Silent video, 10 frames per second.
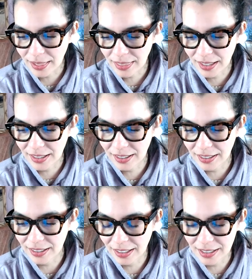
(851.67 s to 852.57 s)
think
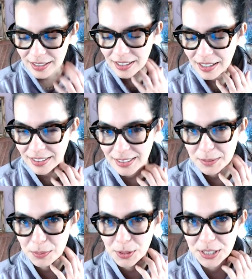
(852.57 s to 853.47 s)
it's a
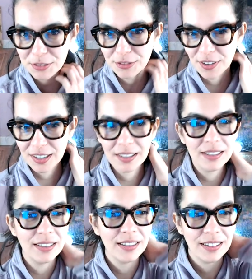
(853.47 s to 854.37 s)
pretty
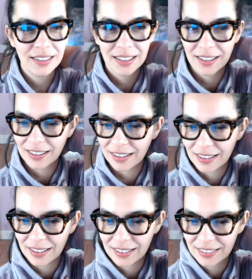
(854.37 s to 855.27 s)
fun
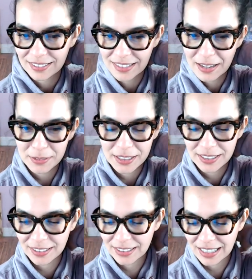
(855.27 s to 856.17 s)
uh,
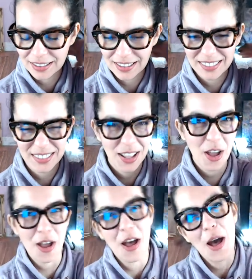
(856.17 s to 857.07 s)
network or net,
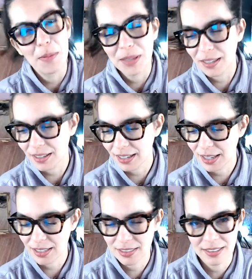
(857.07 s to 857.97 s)
not hobby, I
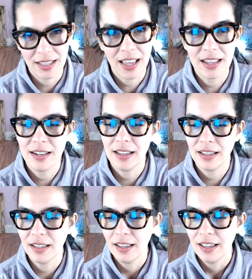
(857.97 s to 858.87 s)
guess. And
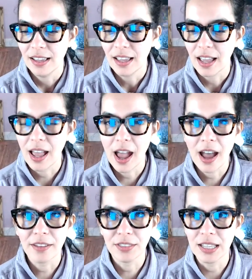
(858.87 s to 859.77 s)

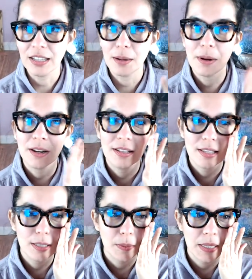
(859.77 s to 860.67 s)
I think about it
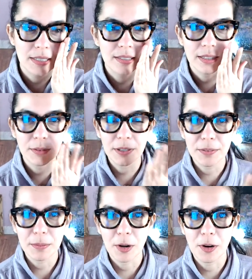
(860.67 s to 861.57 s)
this way since I work
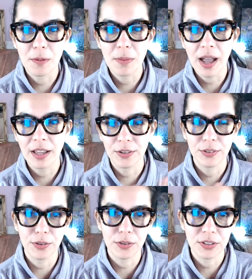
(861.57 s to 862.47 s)
from home, I
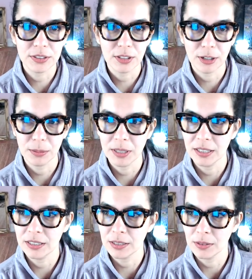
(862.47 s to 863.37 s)
don't go to
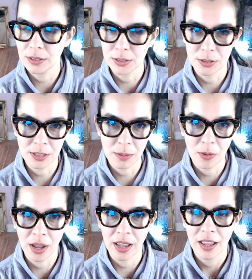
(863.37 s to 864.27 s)
Starbucks or to
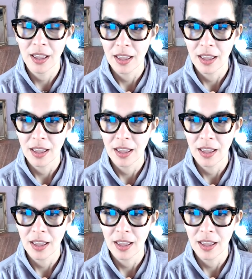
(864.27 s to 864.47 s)
Subway